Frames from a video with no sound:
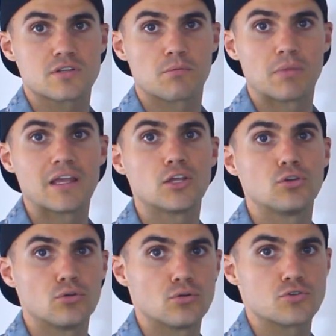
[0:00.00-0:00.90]
They're being
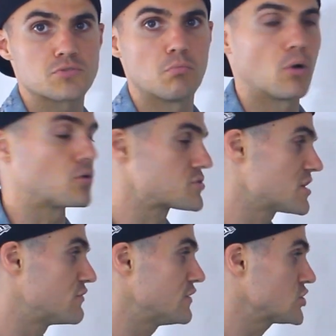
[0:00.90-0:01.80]
used most
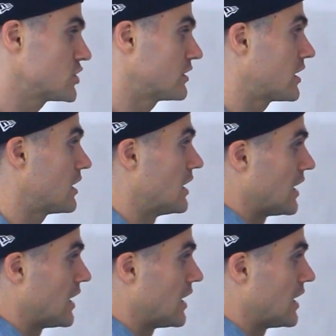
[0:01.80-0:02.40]
efficiently.